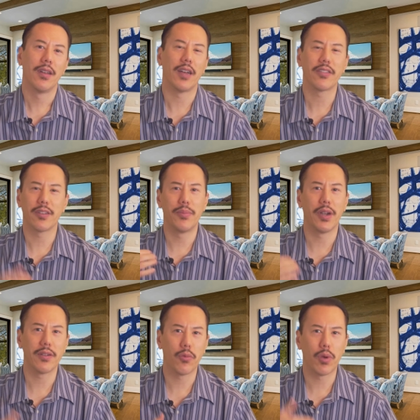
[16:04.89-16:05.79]
as
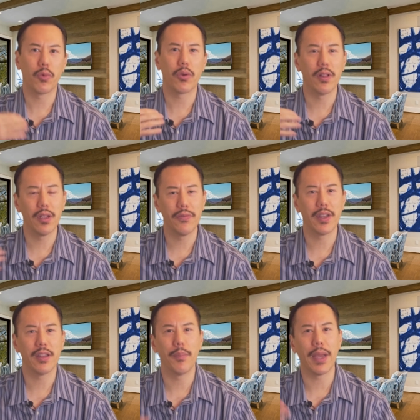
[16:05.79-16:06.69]
compared to when we were living
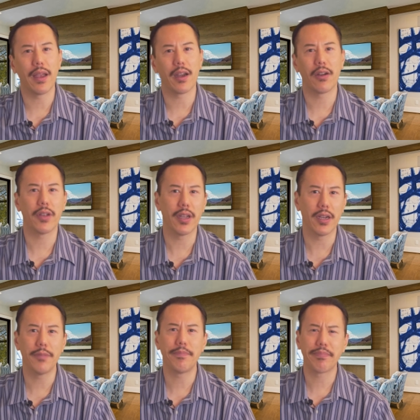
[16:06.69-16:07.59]
in the Bay
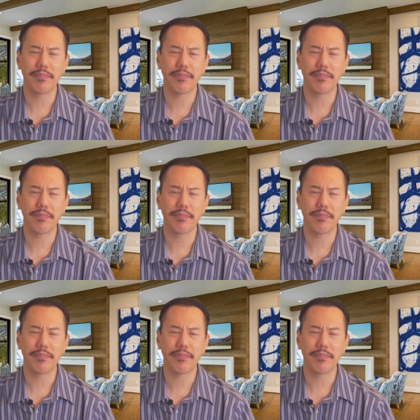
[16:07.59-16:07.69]
Area,